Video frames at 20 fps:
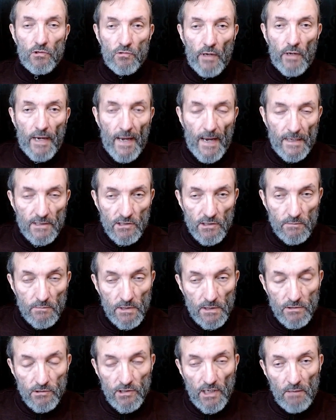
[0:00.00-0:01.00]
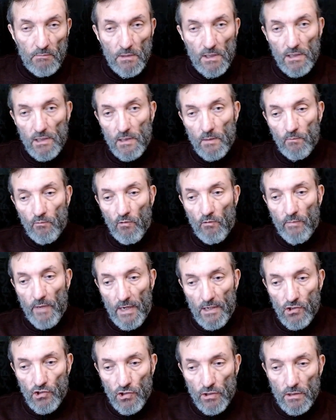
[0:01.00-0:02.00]
So I asked him to send me the
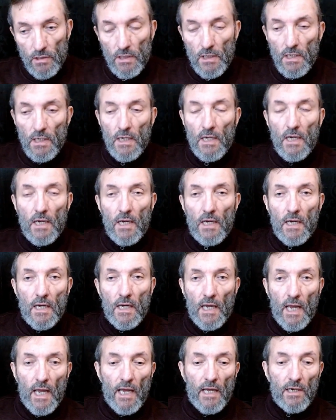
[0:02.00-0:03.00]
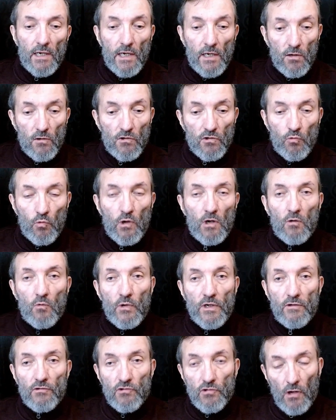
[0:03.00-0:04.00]
information, and here's what
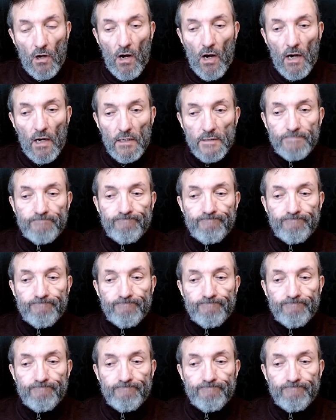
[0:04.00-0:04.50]
we saw.